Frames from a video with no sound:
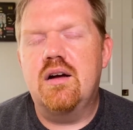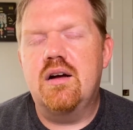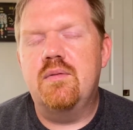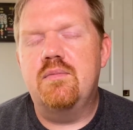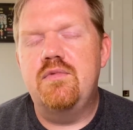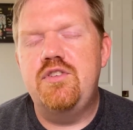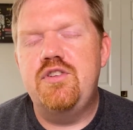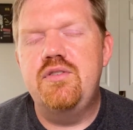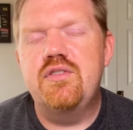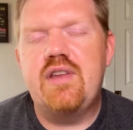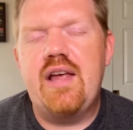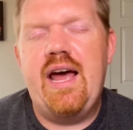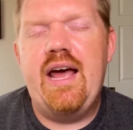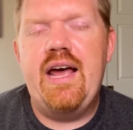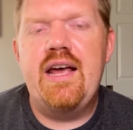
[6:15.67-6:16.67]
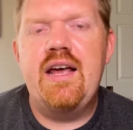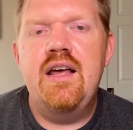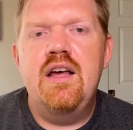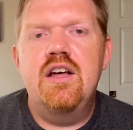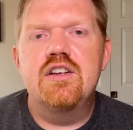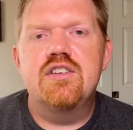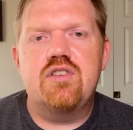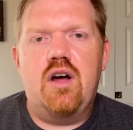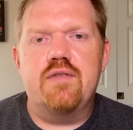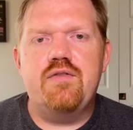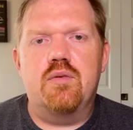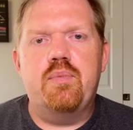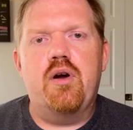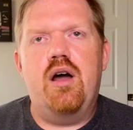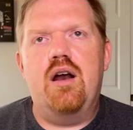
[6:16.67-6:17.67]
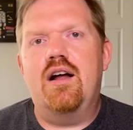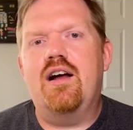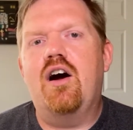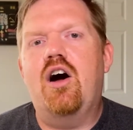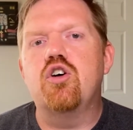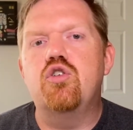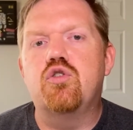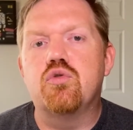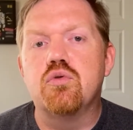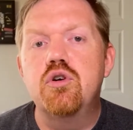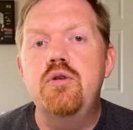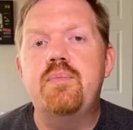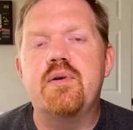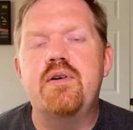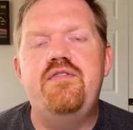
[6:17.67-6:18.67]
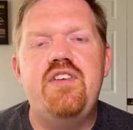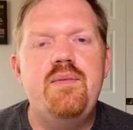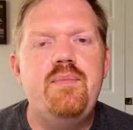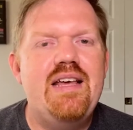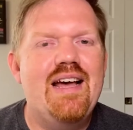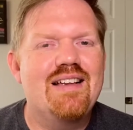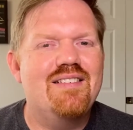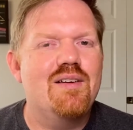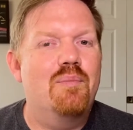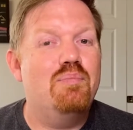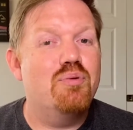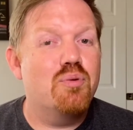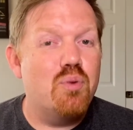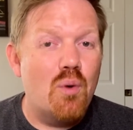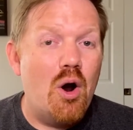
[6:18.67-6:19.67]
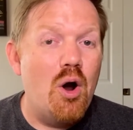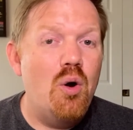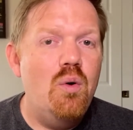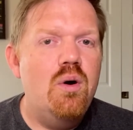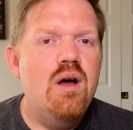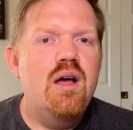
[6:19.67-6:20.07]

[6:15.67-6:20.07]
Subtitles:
use a software product called Group VBS Pro.